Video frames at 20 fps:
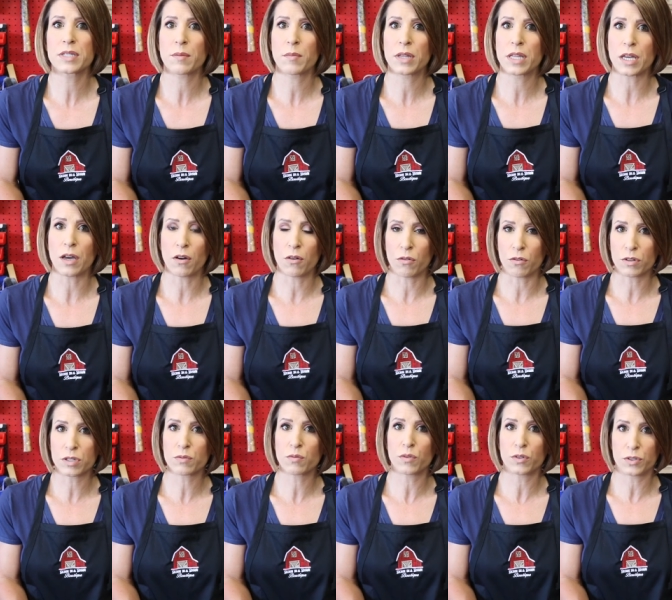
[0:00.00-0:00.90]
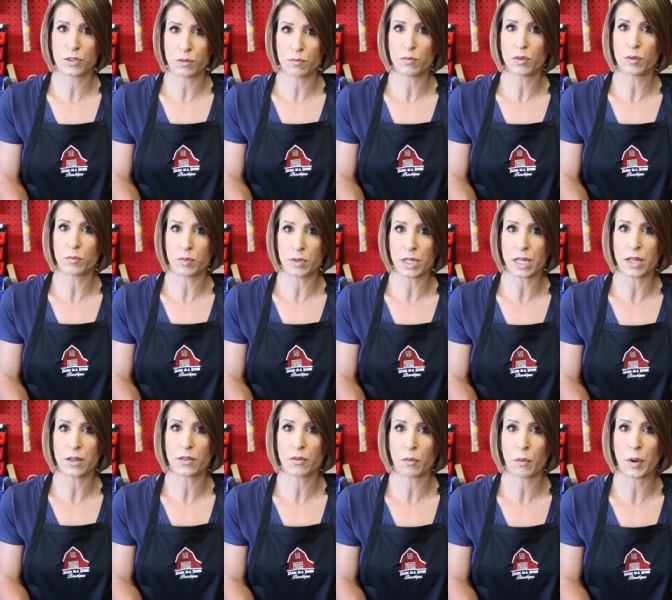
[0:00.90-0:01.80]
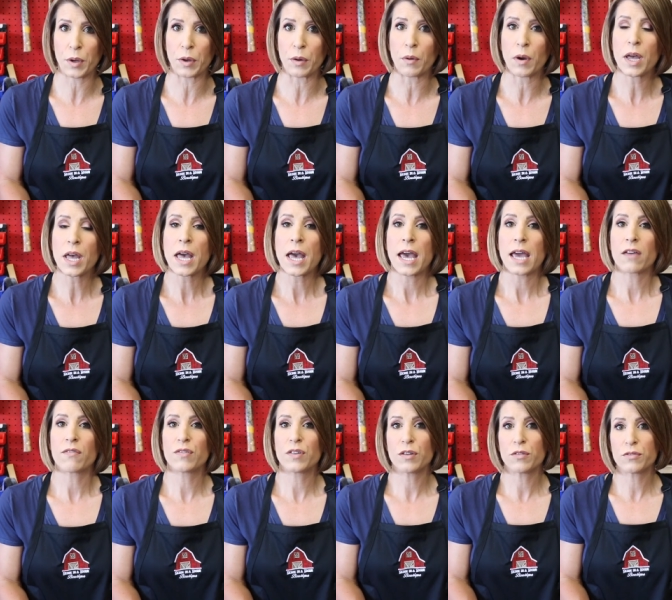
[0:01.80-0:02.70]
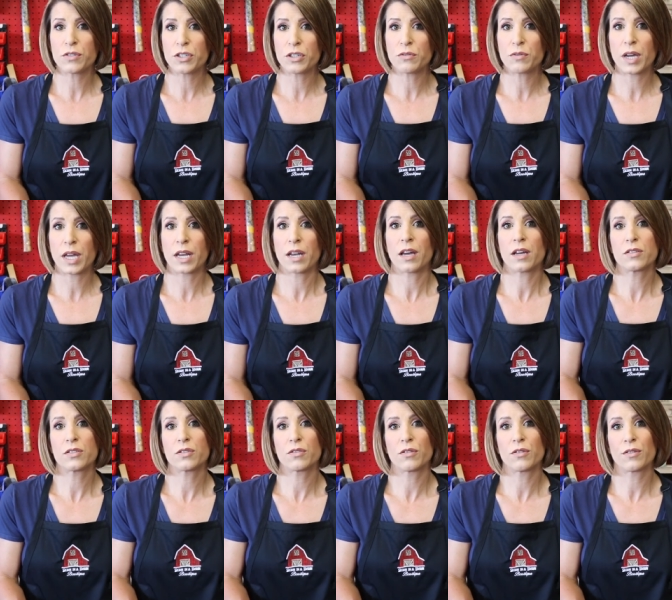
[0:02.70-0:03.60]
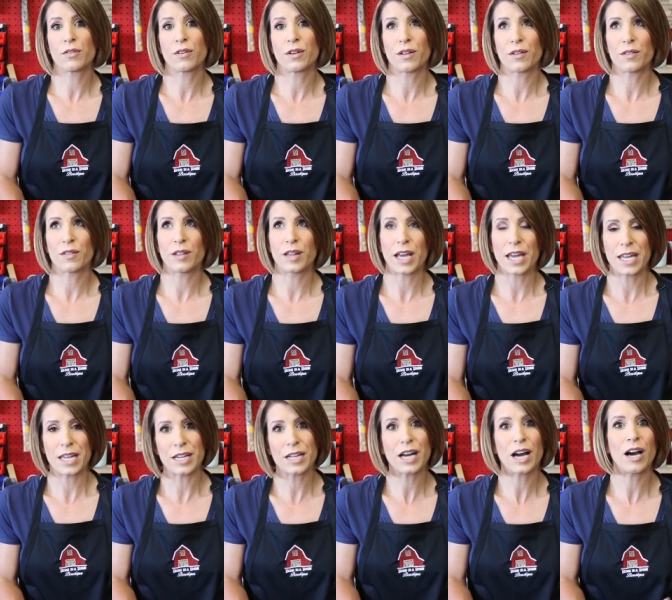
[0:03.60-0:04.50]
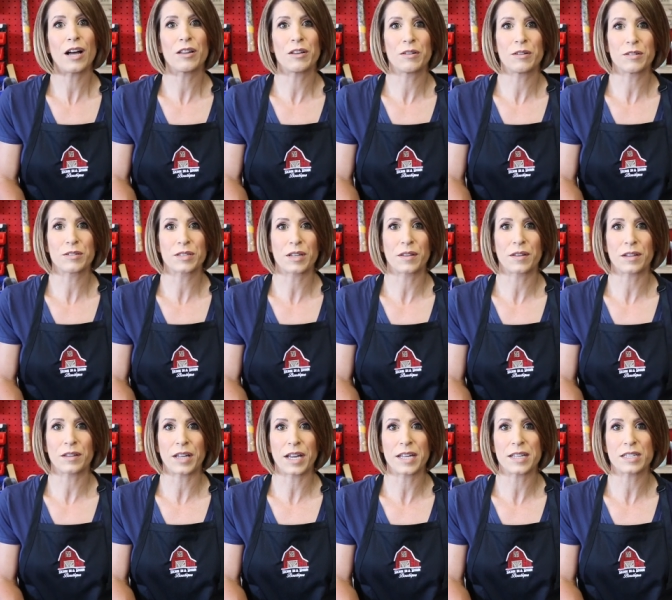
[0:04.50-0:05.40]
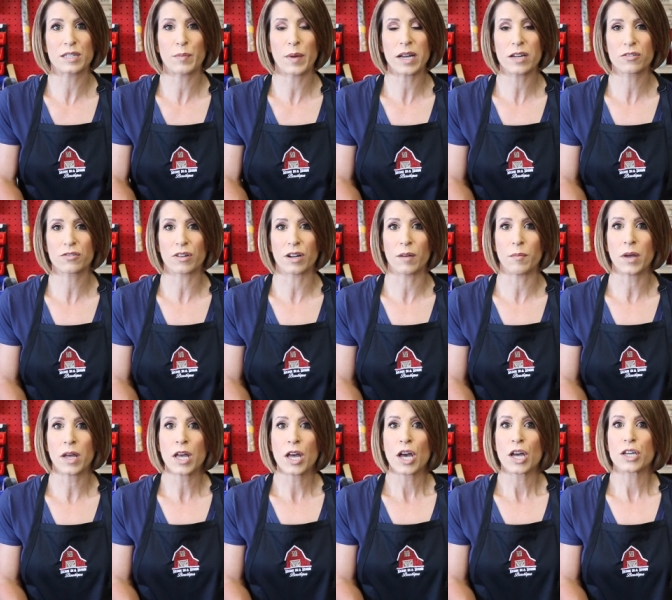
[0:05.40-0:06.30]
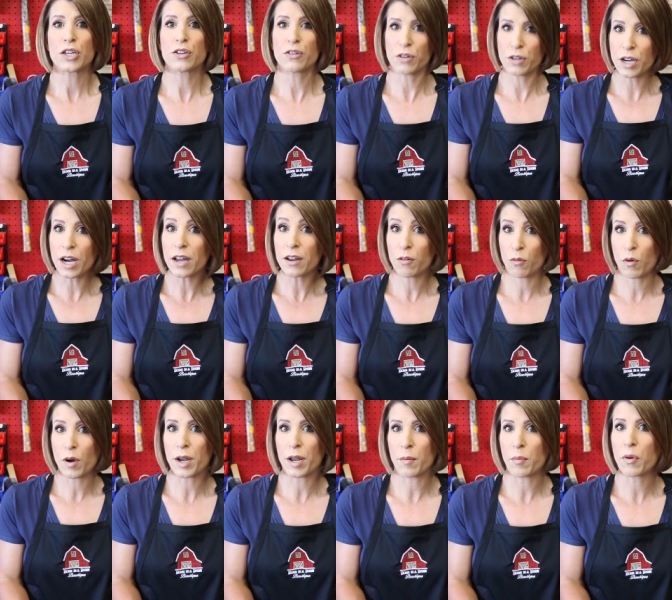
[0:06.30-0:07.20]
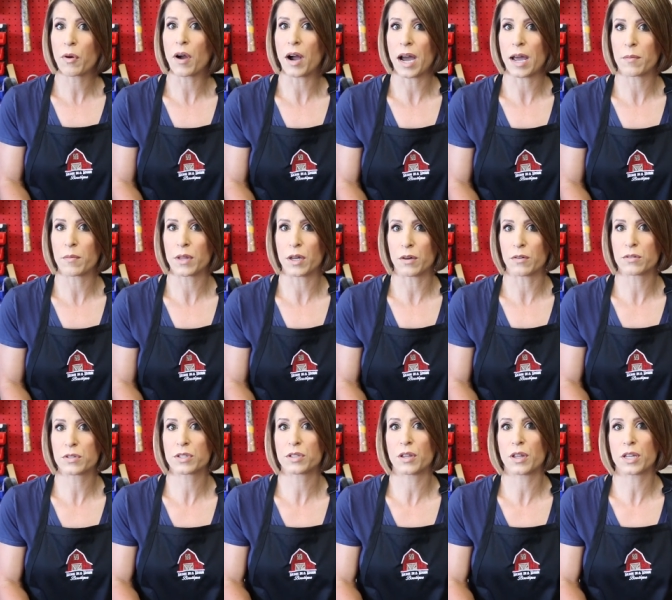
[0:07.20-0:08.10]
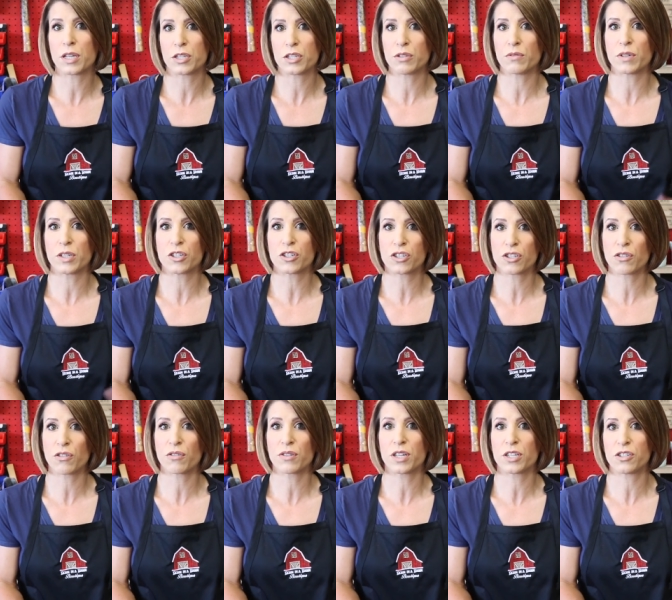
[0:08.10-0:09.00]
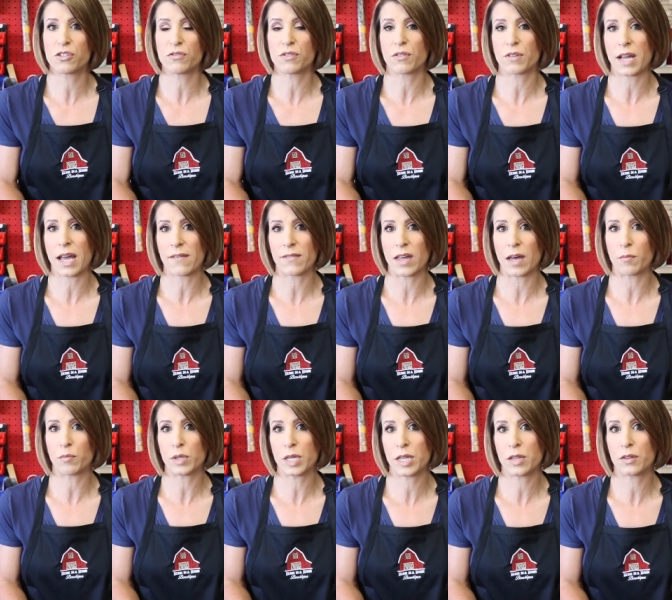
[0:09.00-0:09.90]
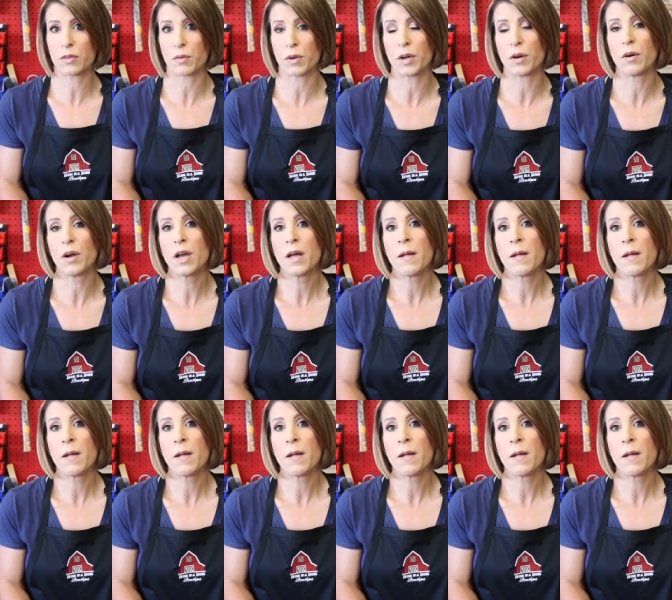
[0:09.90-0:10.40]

some of the oaks will bleed through. If you're doing certain light colors on the light spectrum, you're going to want to prime those so that you ensure that you don't have that bleed through.